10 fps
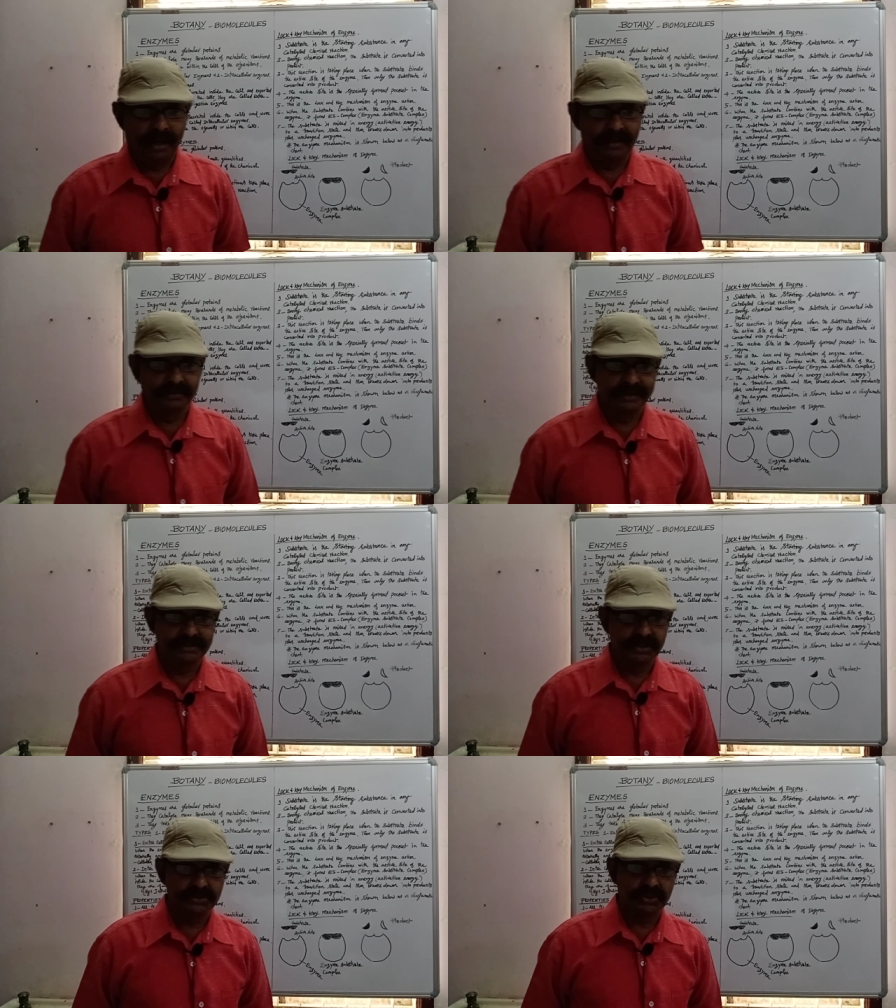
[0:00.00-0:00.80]
And
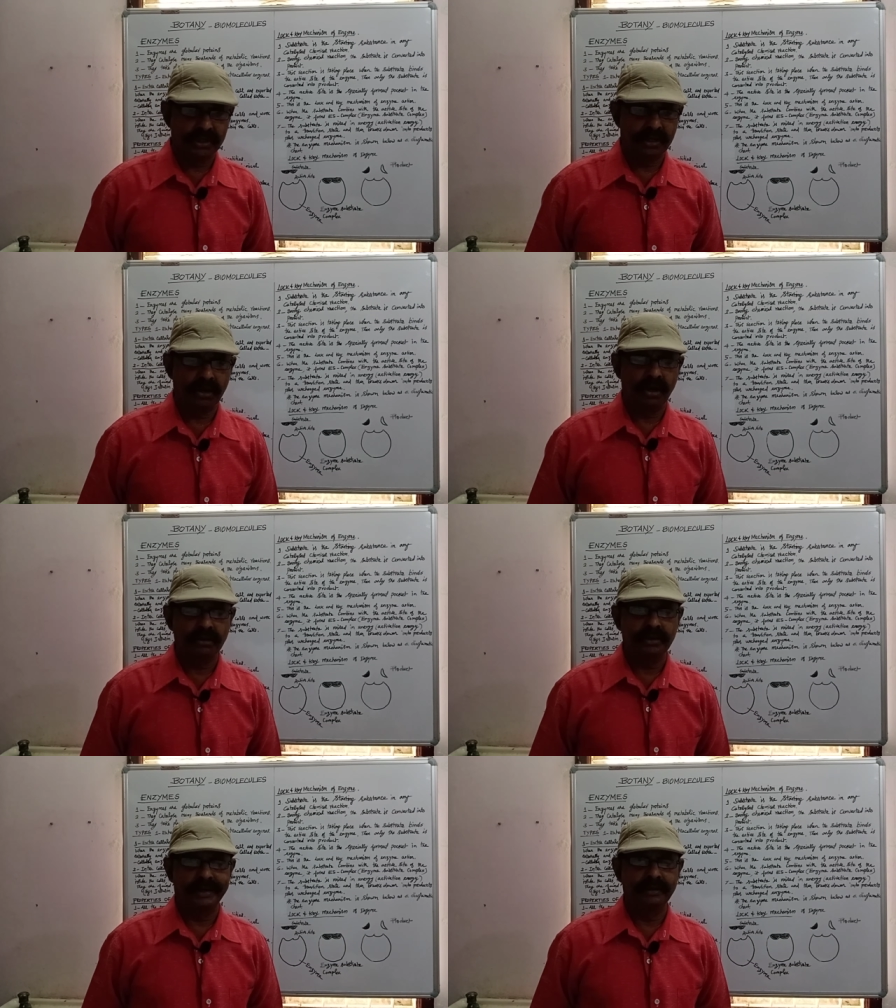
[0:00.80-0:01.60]
this is the
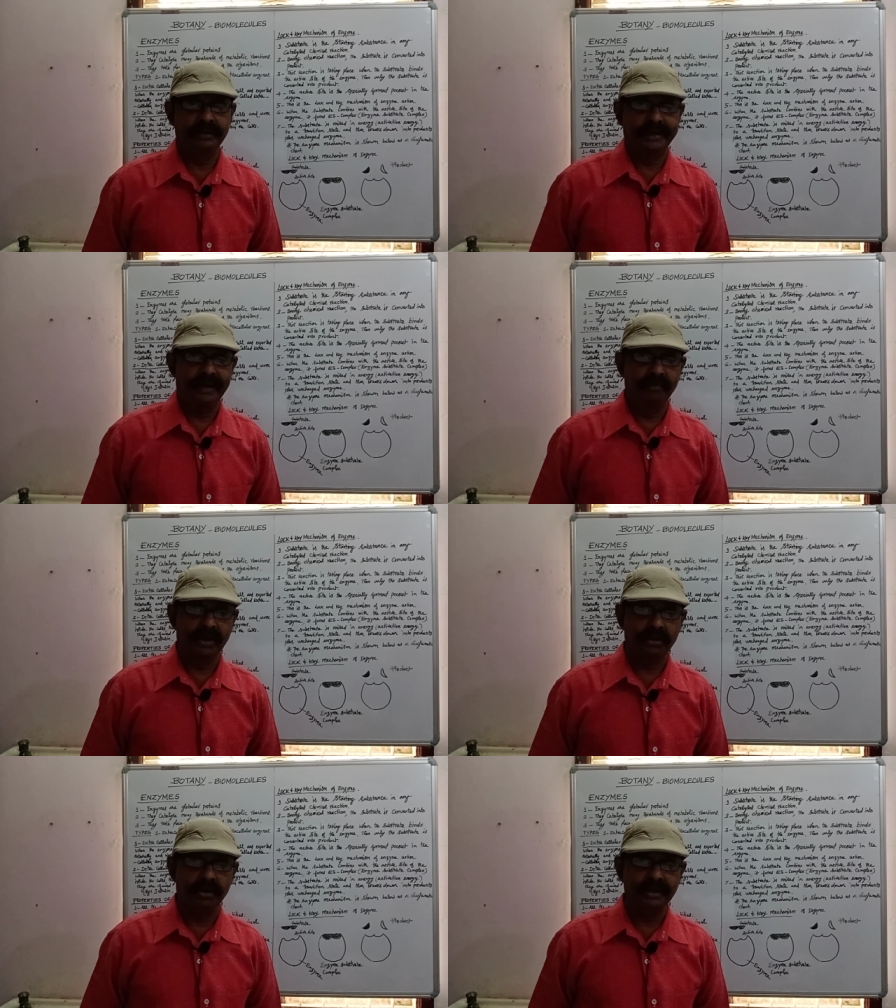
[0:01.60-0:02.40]
lock and key
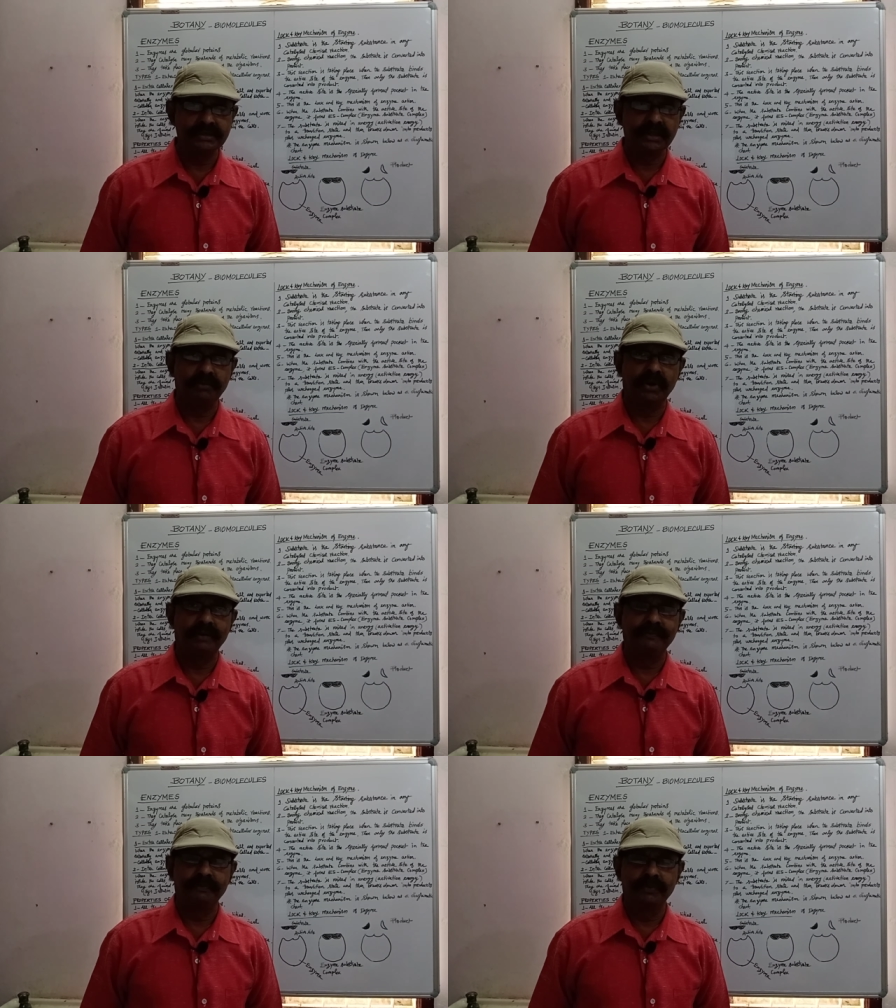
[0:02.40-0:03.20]
mechanism
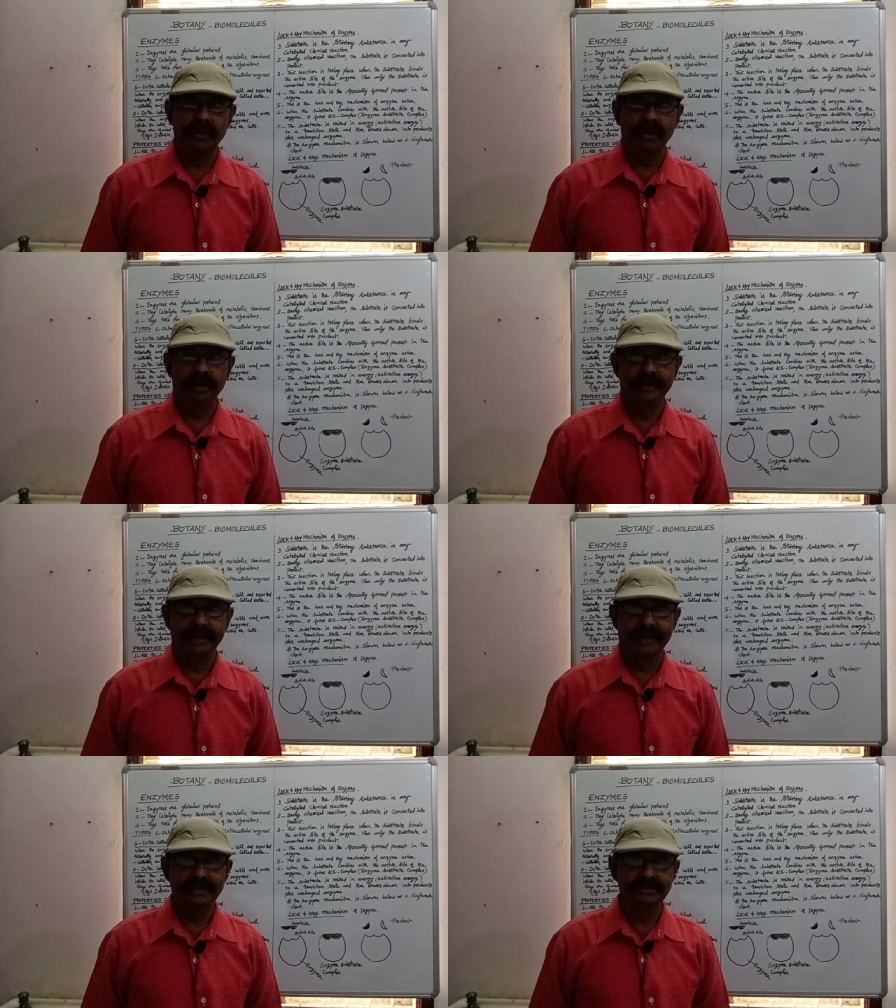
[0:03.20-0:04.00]
of
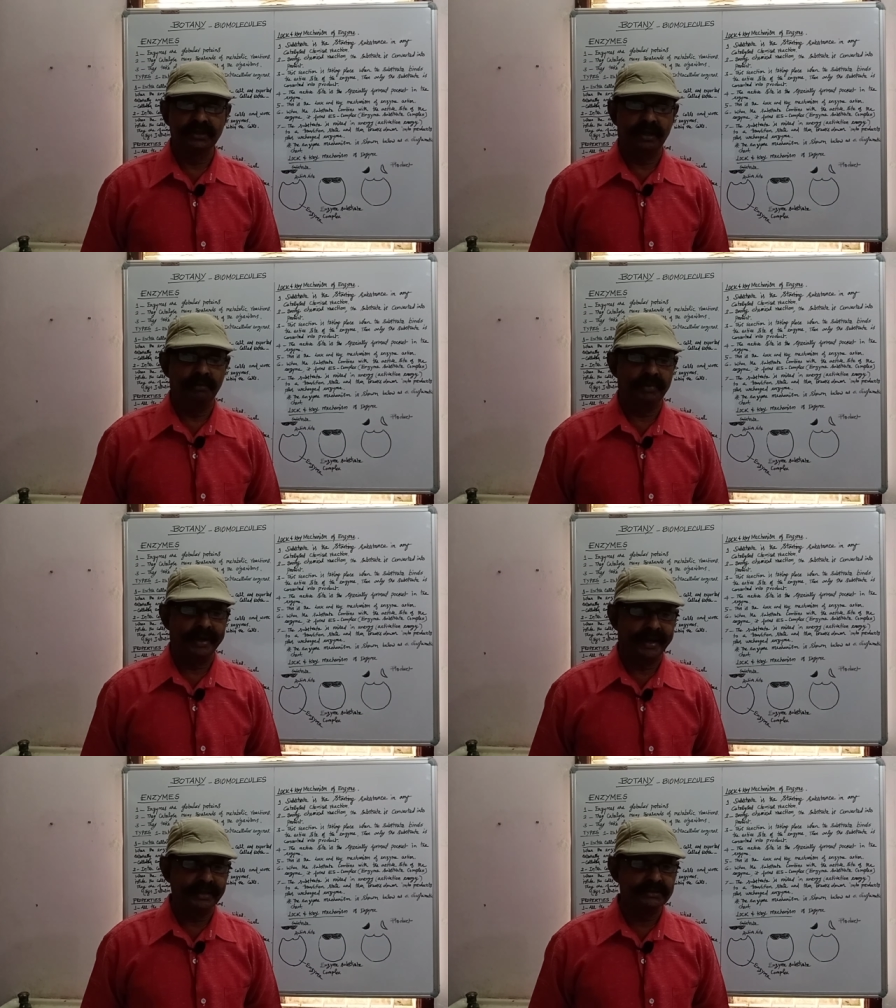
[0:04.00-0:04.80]
enzyme
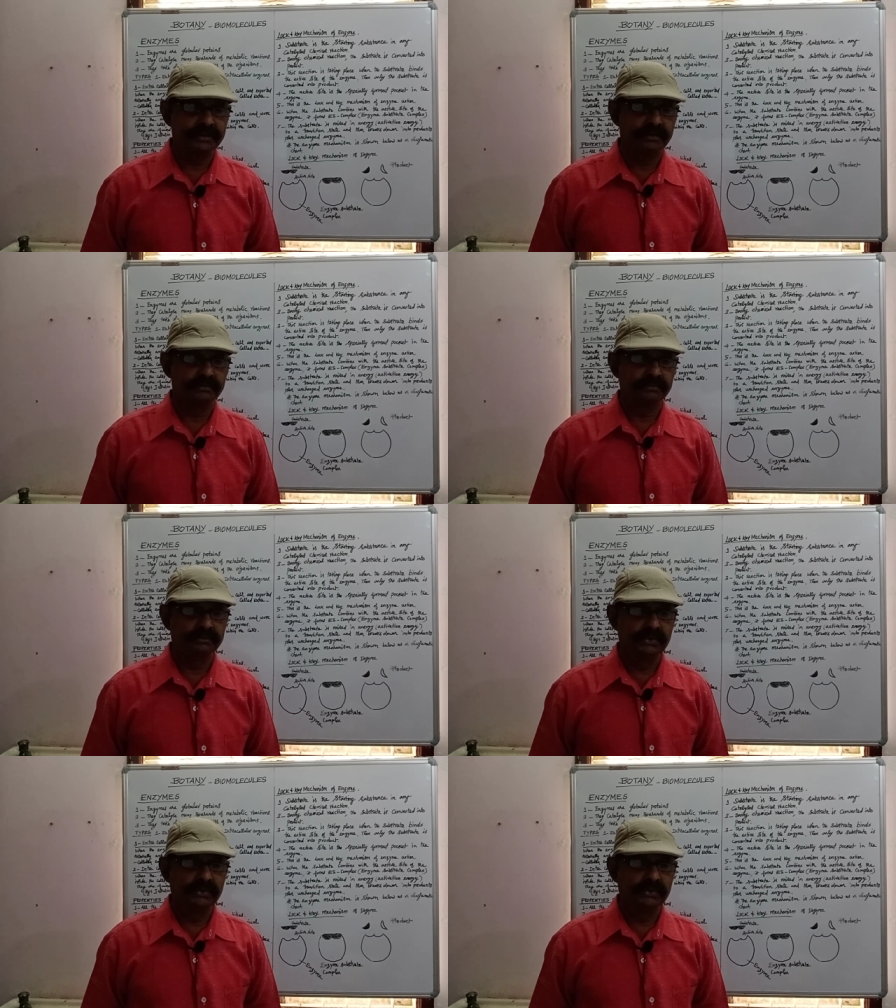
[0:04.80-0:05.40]
action.